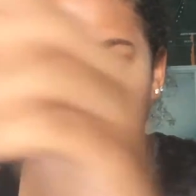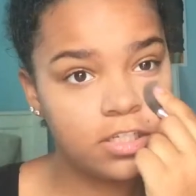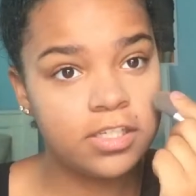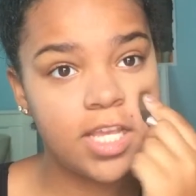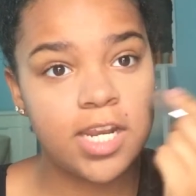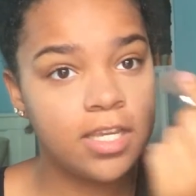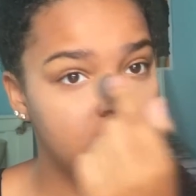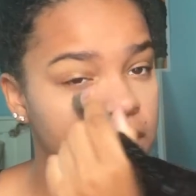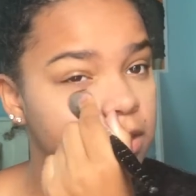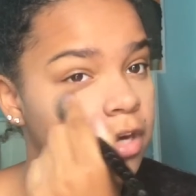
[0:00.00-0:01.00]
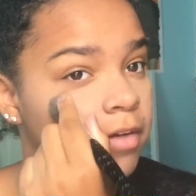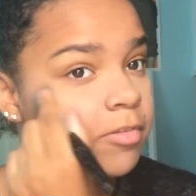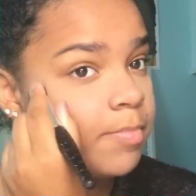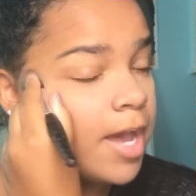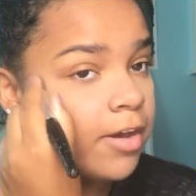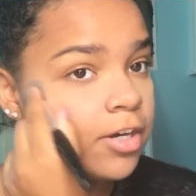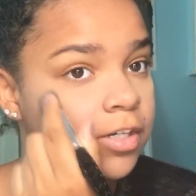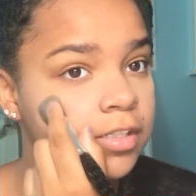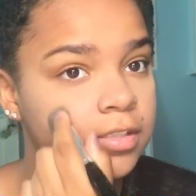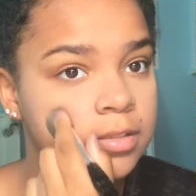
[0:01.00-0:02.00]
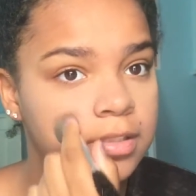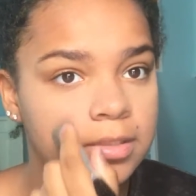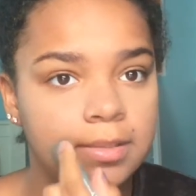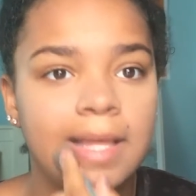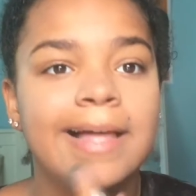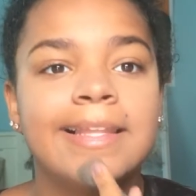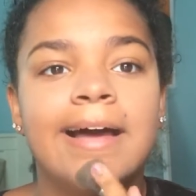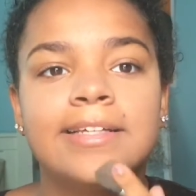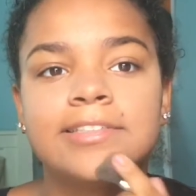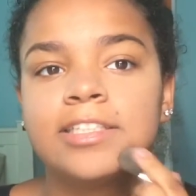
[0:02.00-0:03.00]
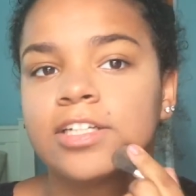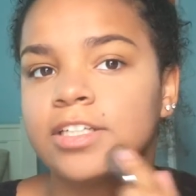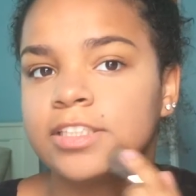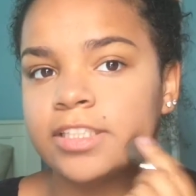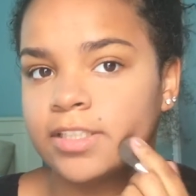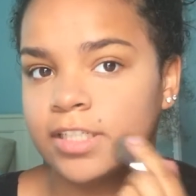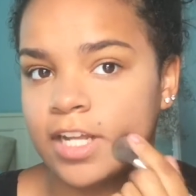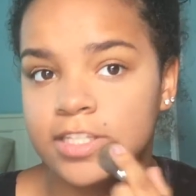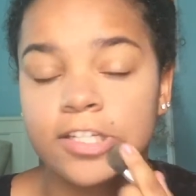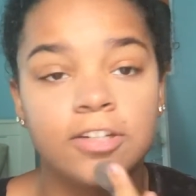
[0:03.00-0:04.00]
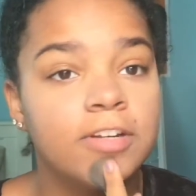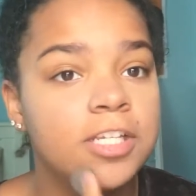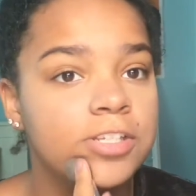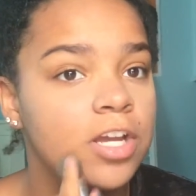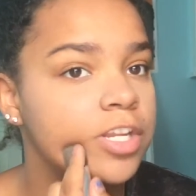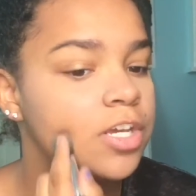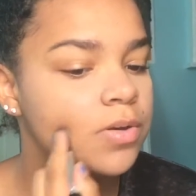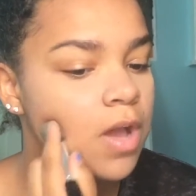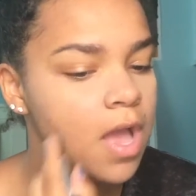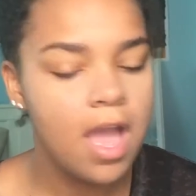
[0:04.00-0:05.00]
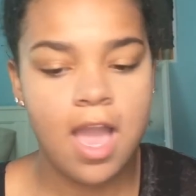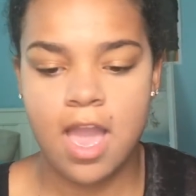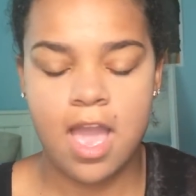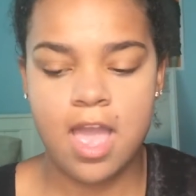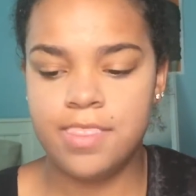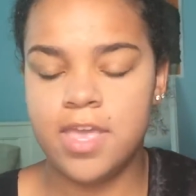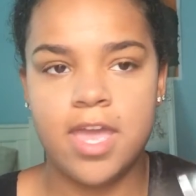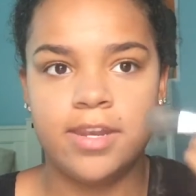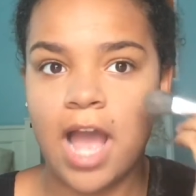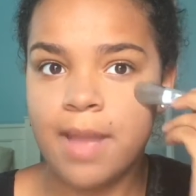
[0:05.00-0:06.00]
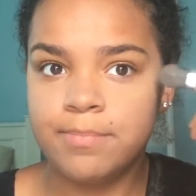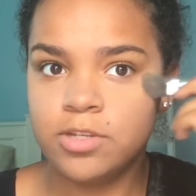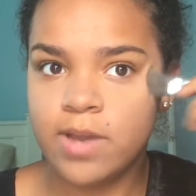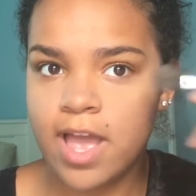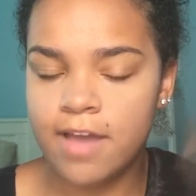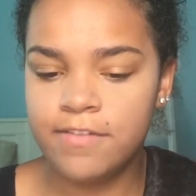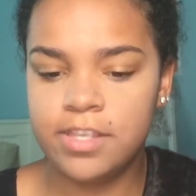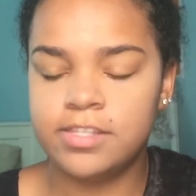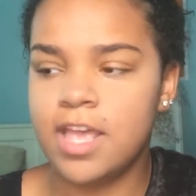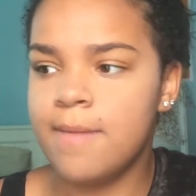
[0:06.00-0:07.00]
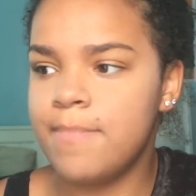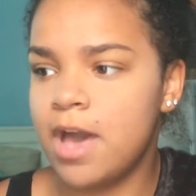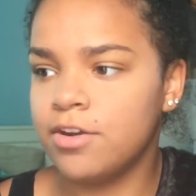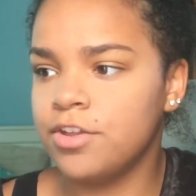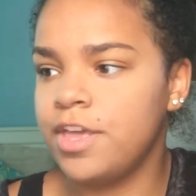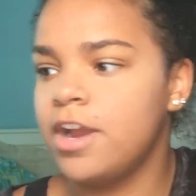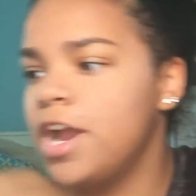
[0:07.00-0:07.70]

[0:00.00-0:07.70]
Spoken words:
Setting the under eye with powder allows your concealer not to crease on you. And then I do a heavy set powder there,